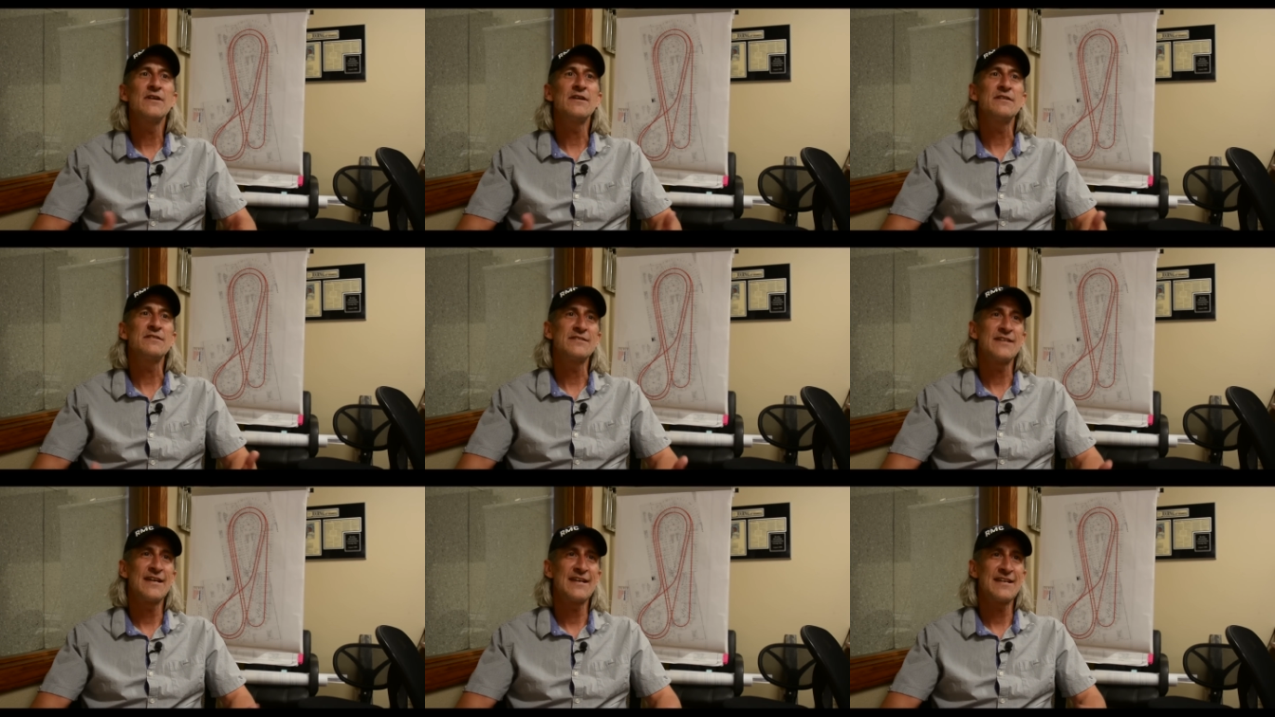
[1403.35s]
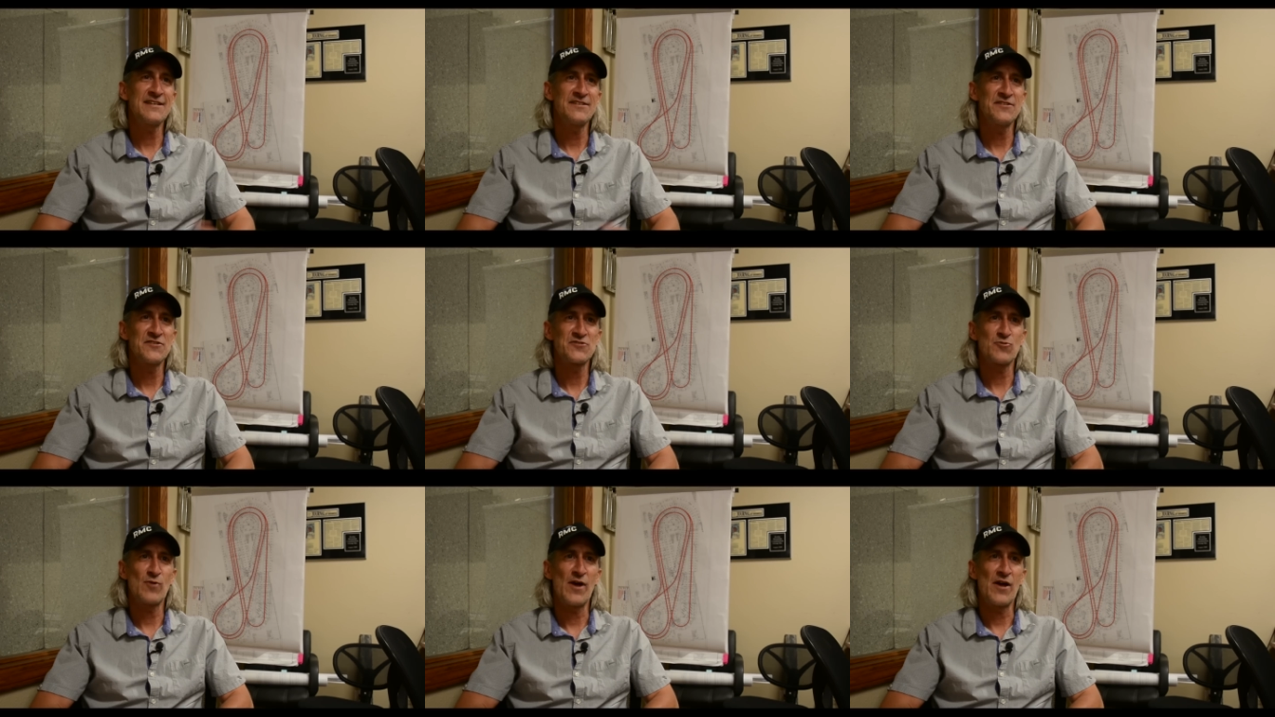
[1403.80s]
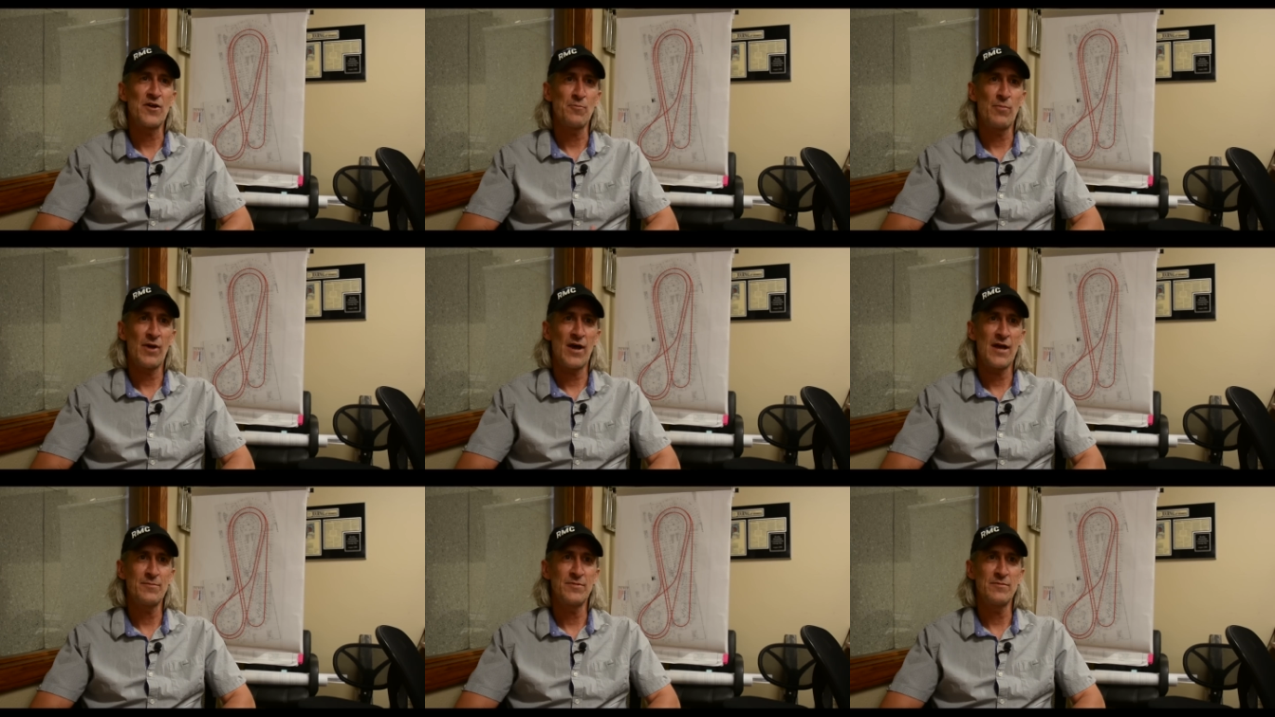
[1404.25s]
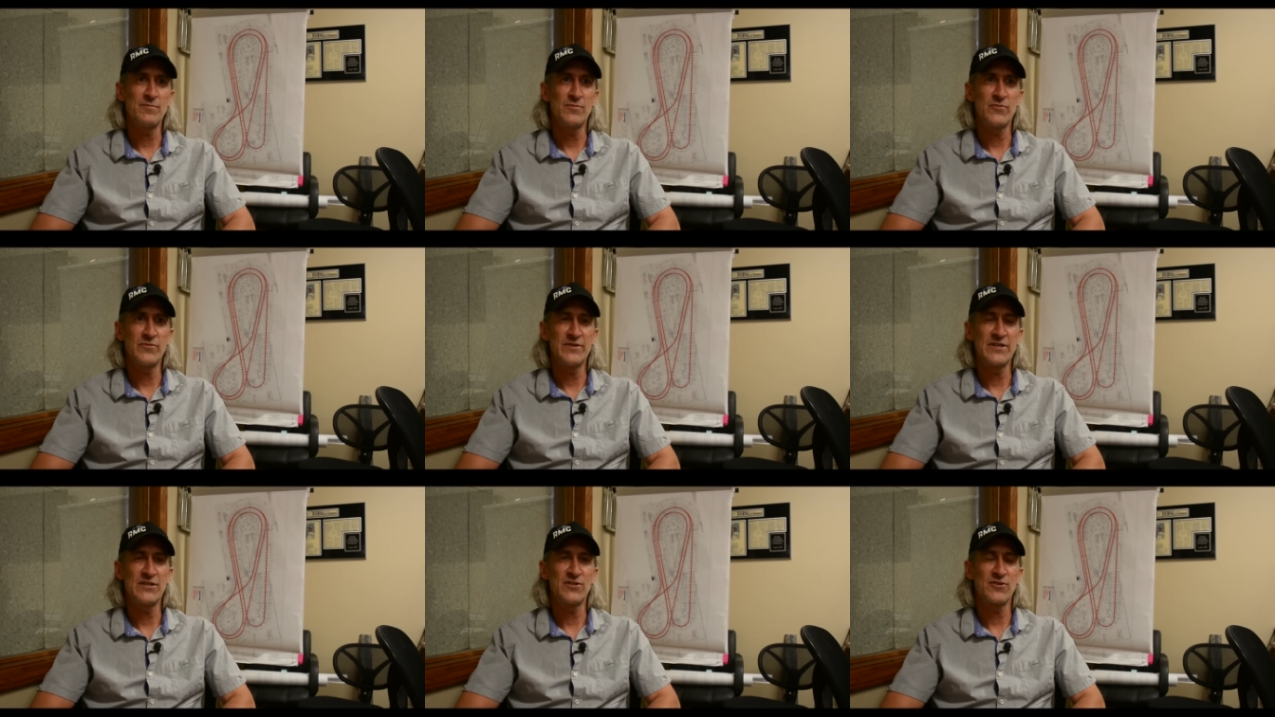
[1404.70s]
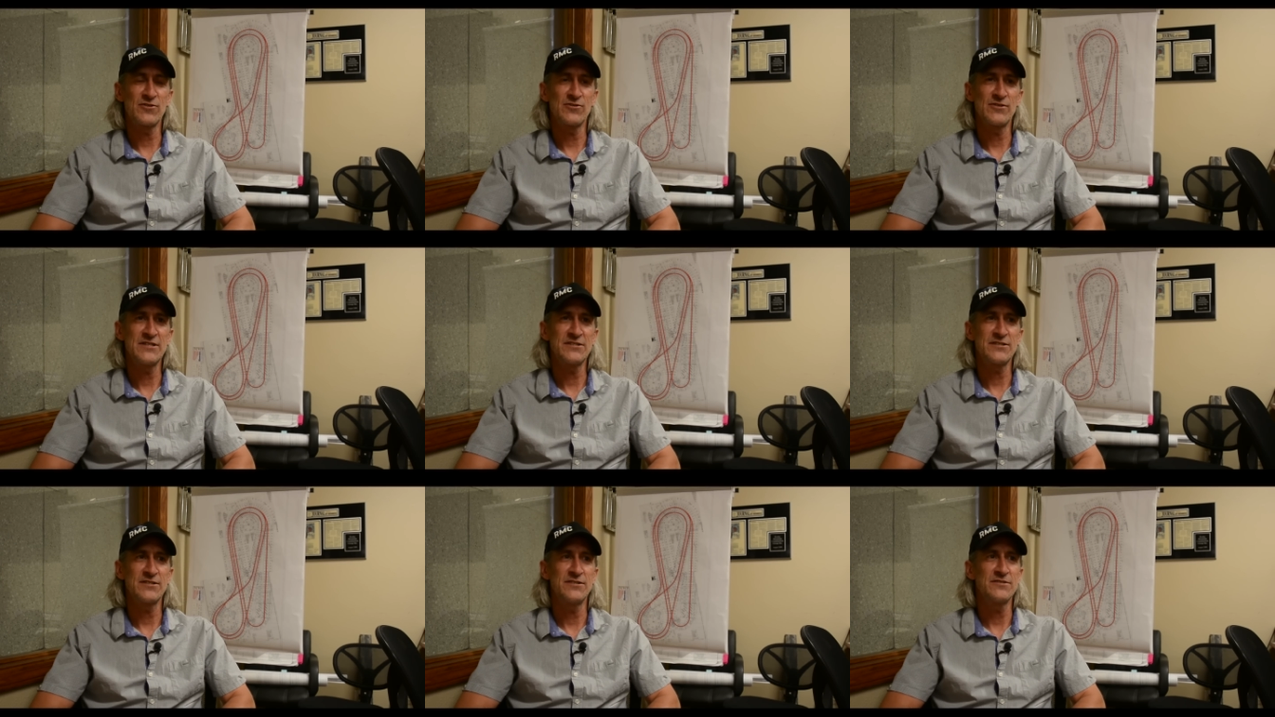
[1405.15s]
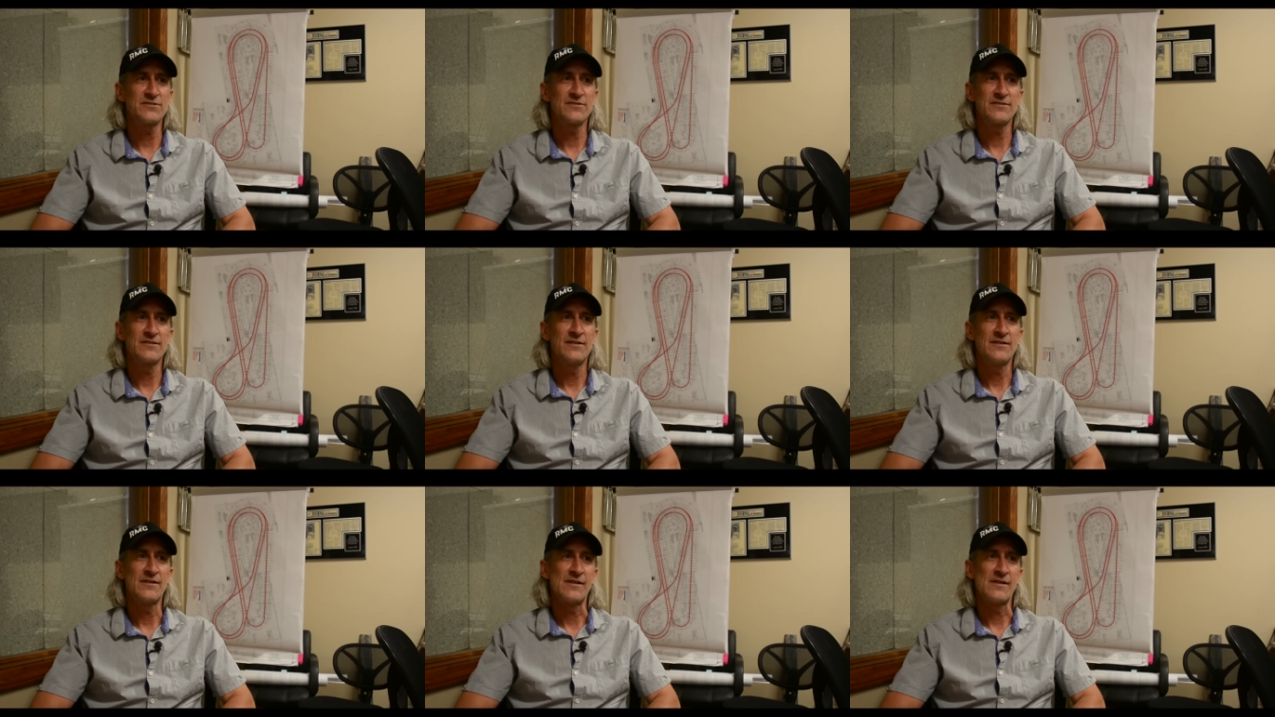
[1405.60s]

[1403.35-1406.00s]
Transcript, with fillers: and taking this round pipe and moving into creation is,